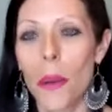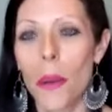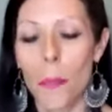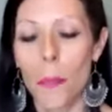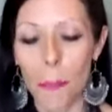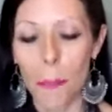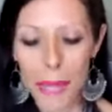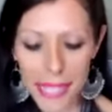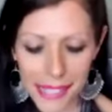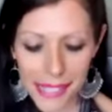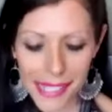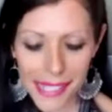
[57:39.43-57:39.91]

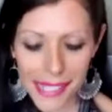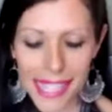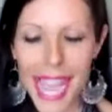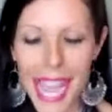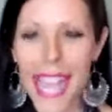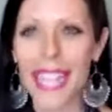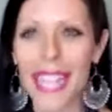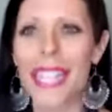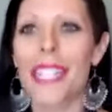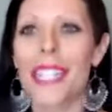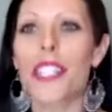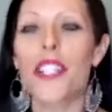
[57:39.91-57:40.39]
because that
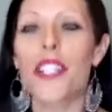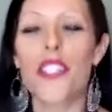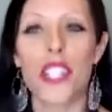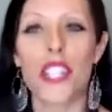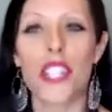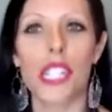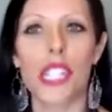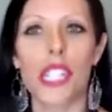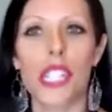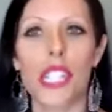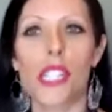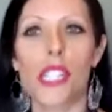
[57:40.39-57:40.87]

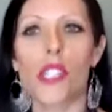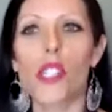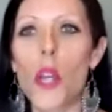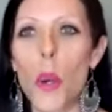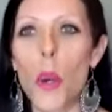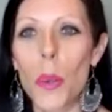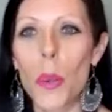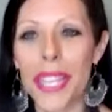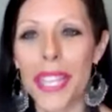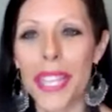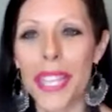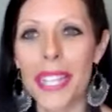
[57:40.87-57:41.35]
energy is
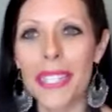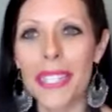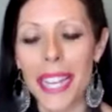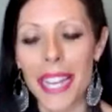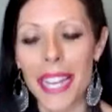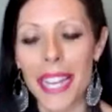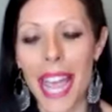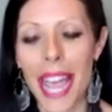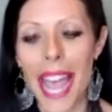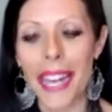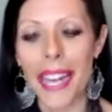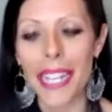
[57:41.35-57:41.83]
so
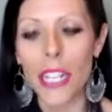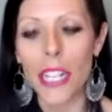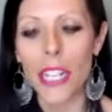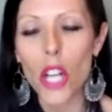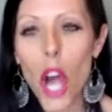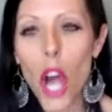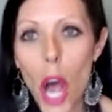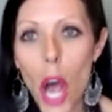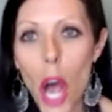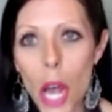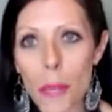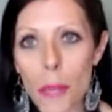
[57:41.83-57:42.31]
healing and it
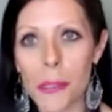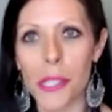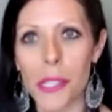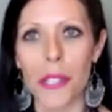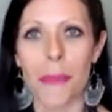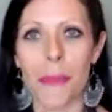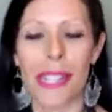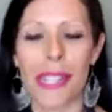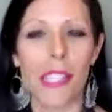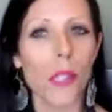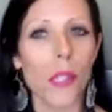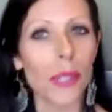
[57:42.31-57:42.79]
calms your mind.